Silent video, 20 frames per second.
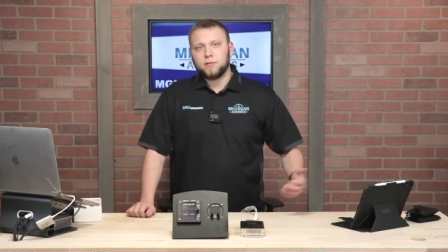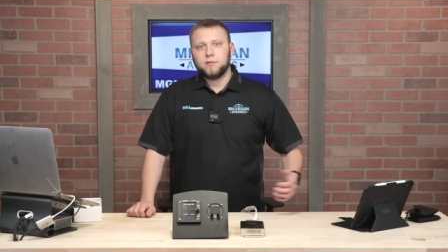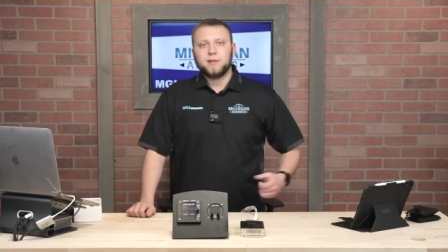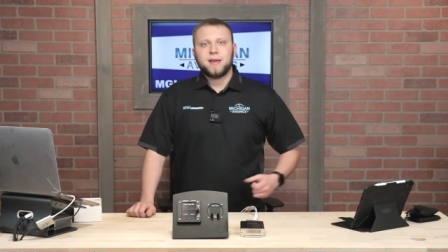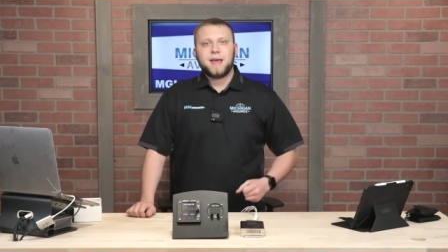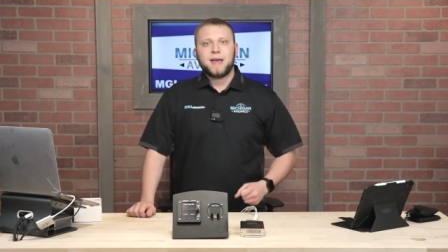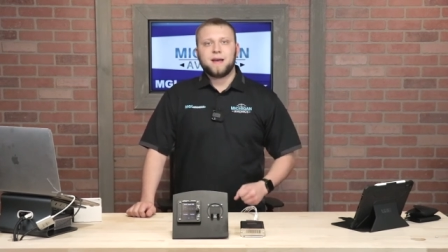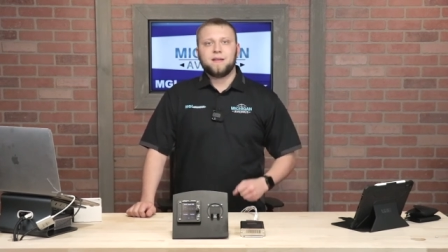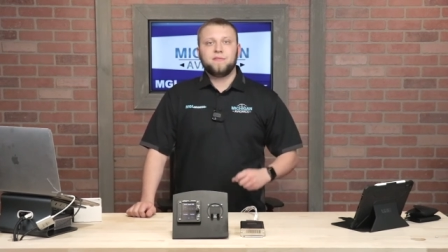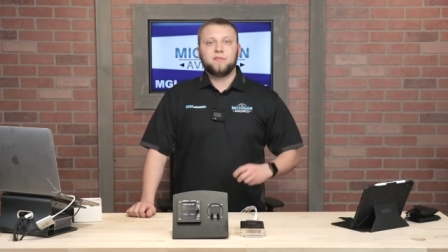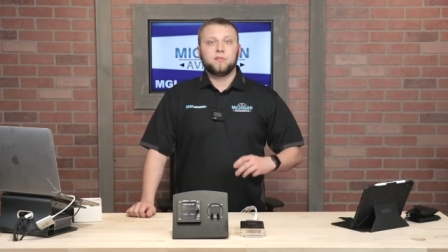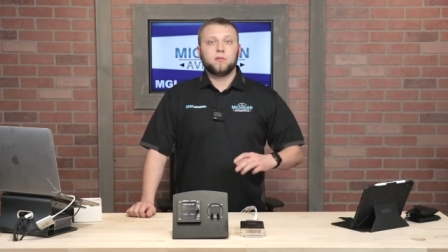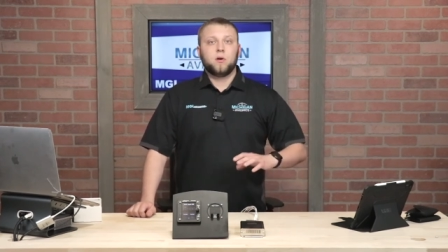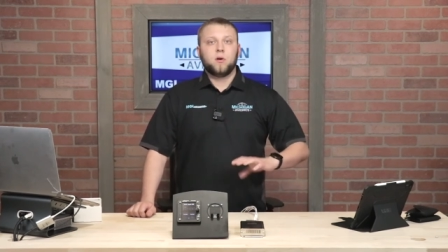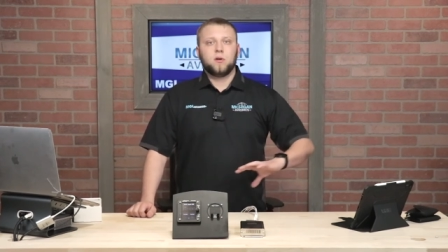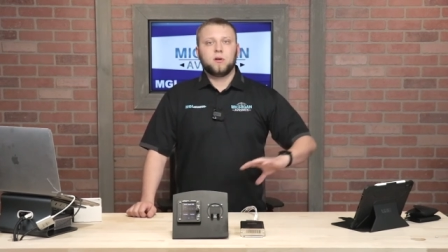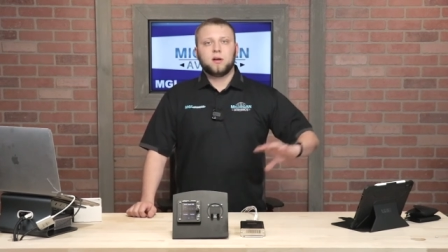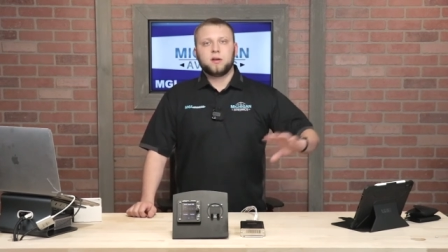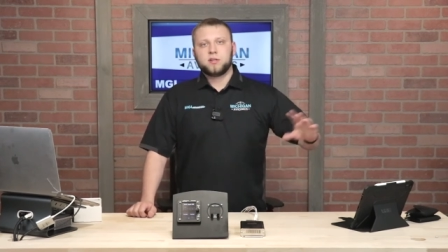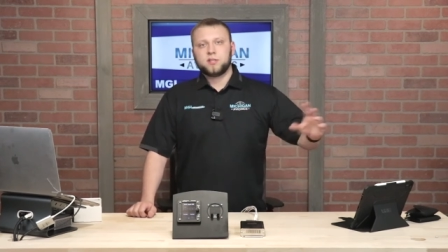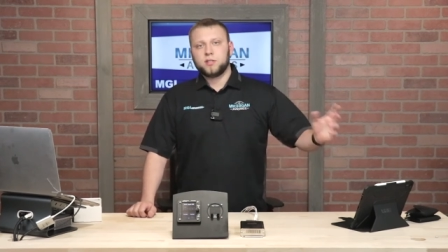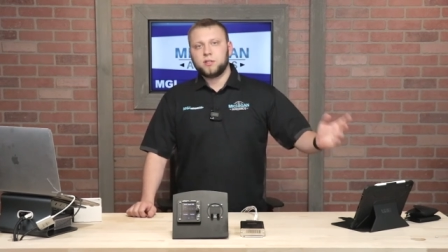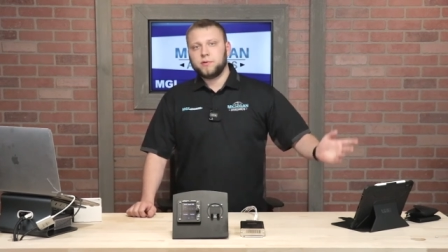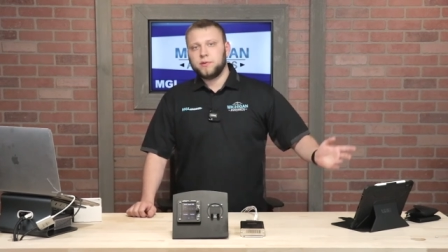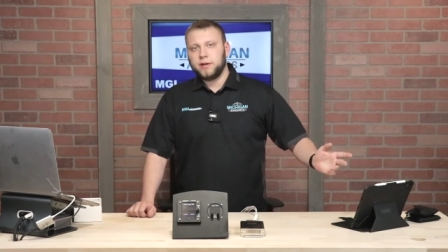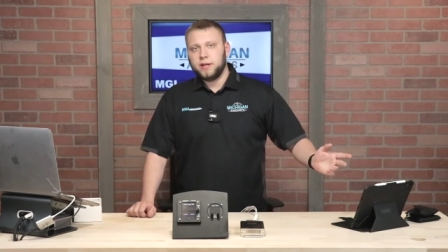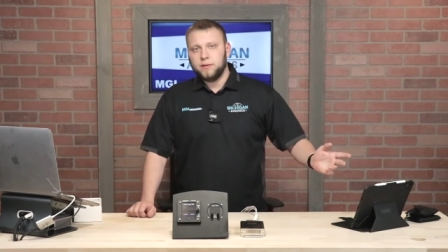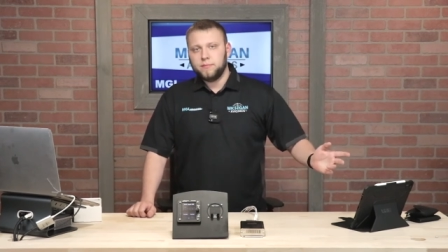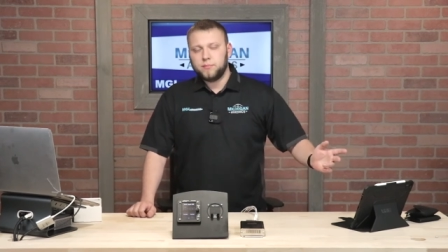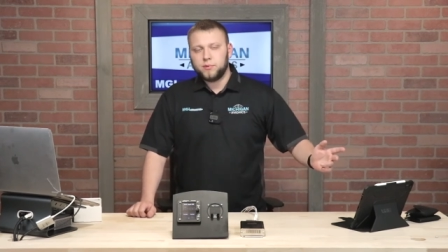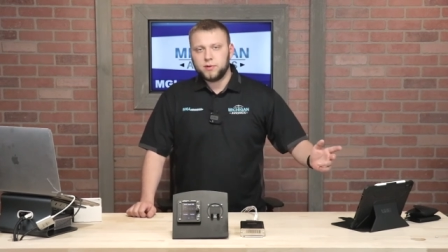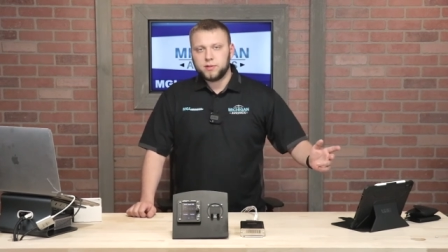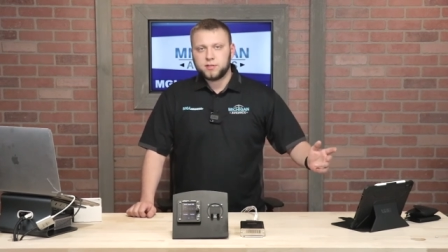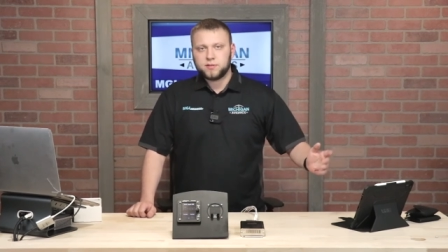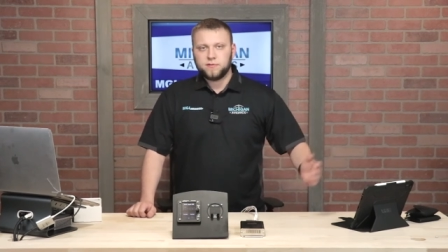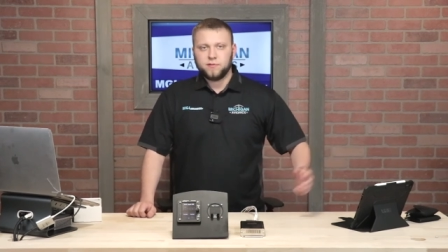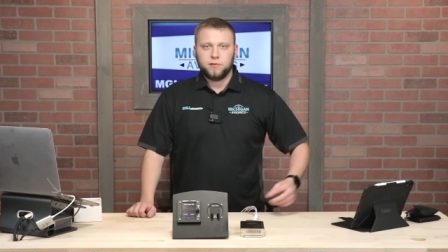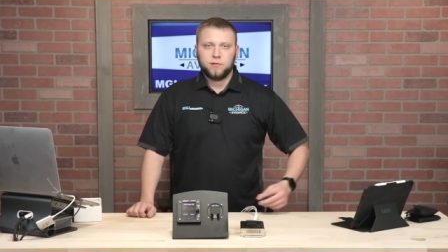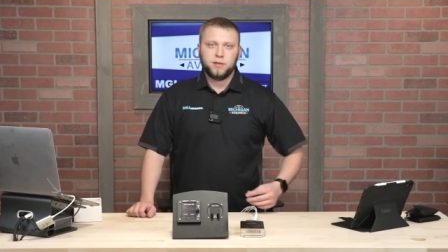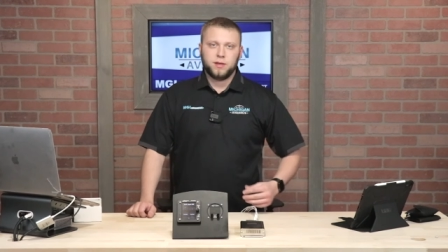they have their own auxiliary
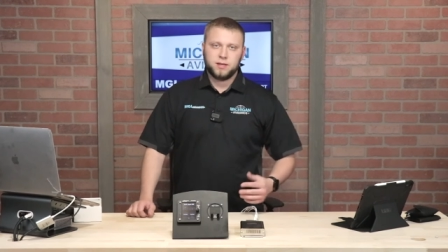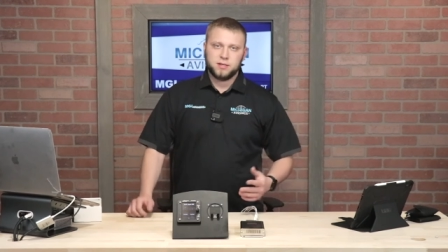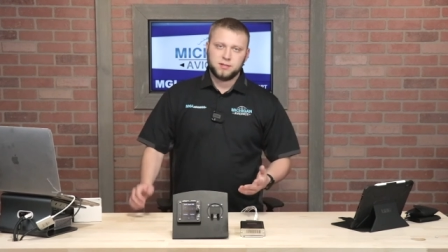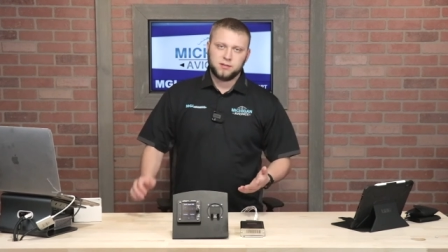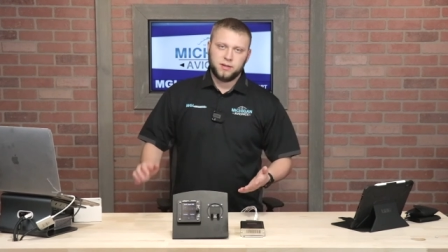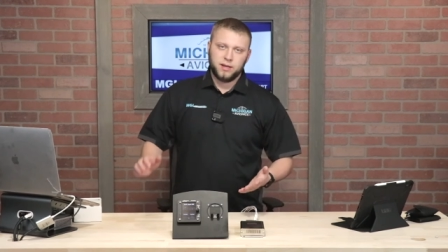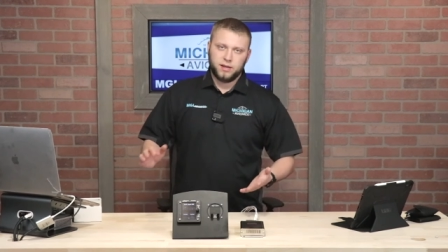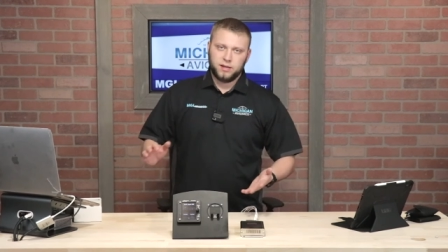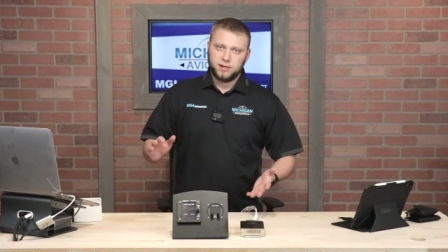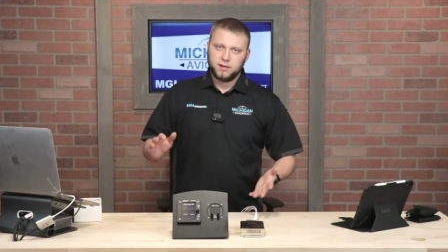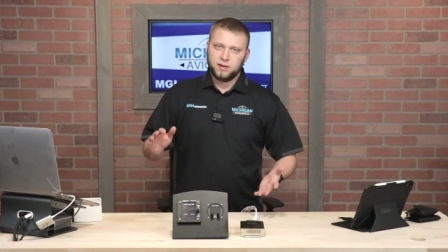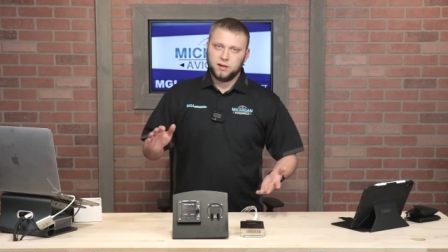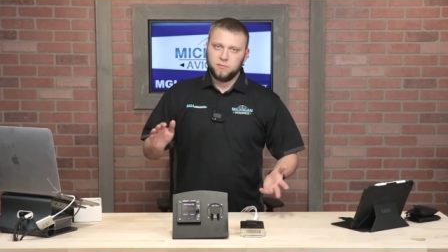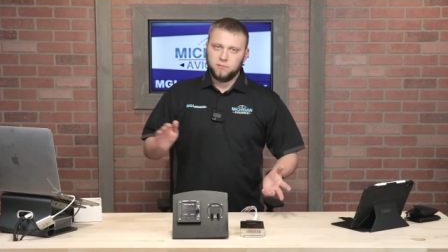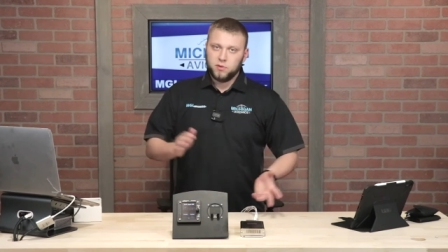inputs for things like uh,